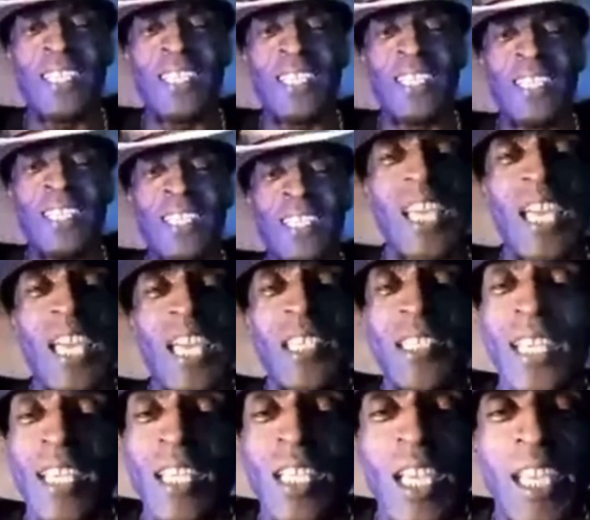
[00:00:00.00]
they didn't tell you,
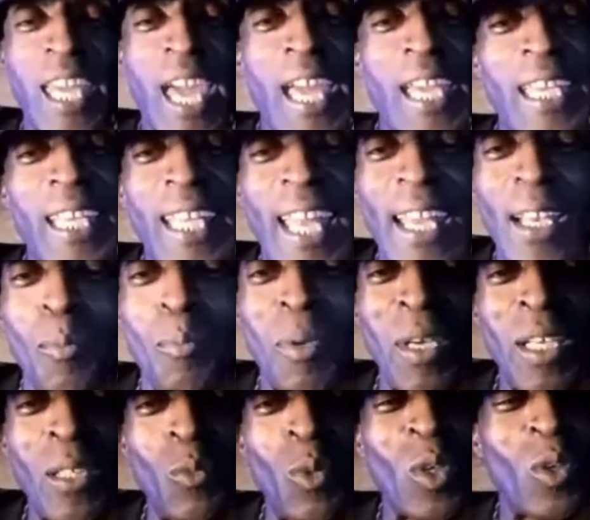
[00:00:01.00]
nigga, you can't get out of
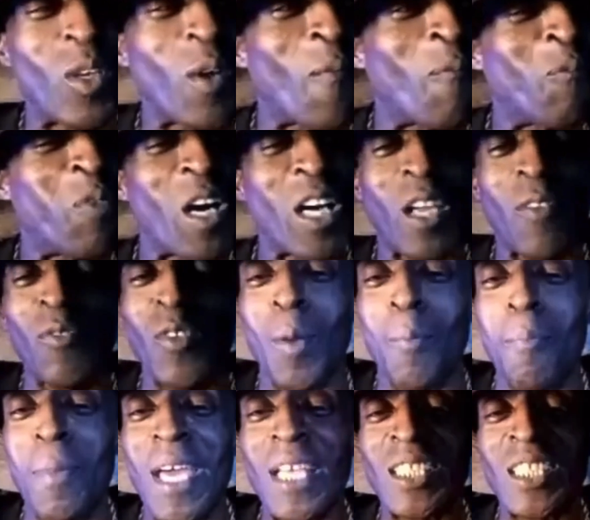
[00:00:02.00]
beat. We don't give you
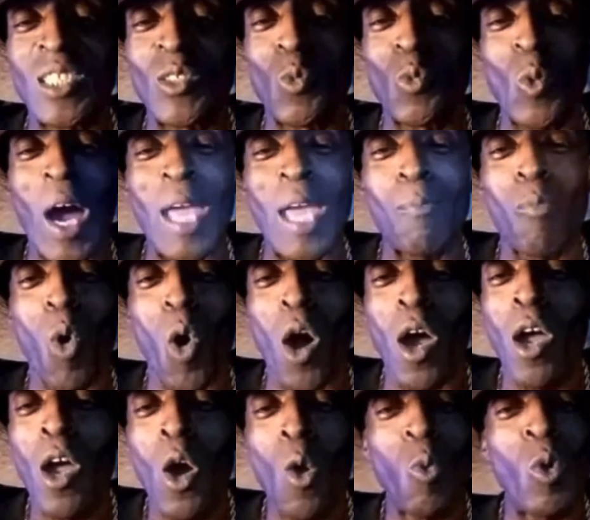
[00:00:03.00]
Mexican white boy
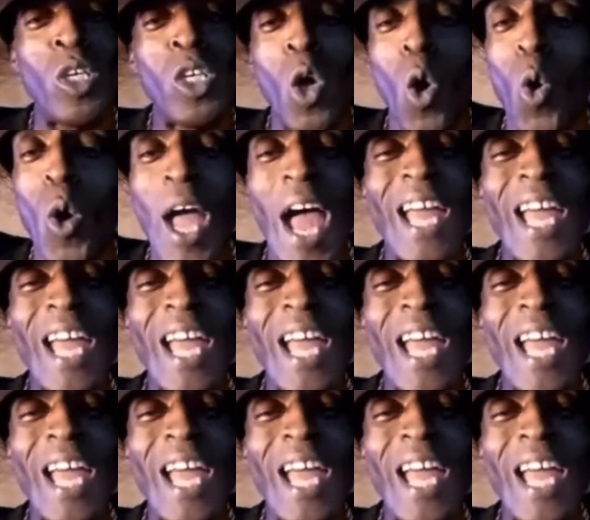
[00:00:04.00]
with no